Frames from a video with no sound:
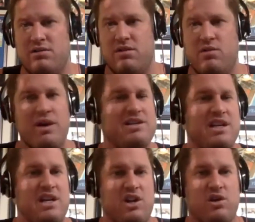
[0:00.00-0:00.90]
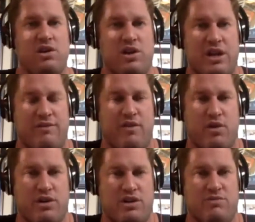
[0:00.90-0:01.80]
what is it you're looking
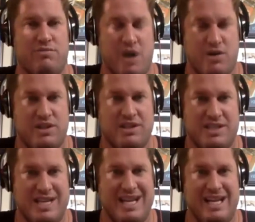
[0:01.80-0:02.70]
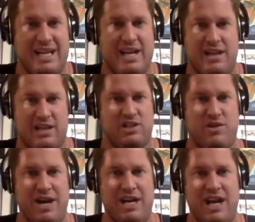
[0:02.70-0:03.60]
forward to most to seeing this
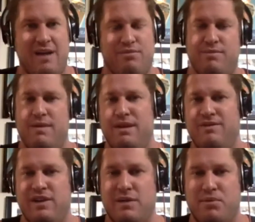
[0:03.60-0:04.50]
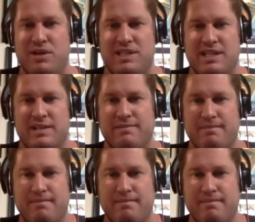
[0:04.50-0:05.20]
training camp and maybe even to preseason?